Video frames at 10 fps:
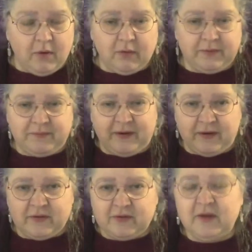all the
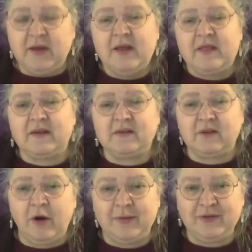various things at home.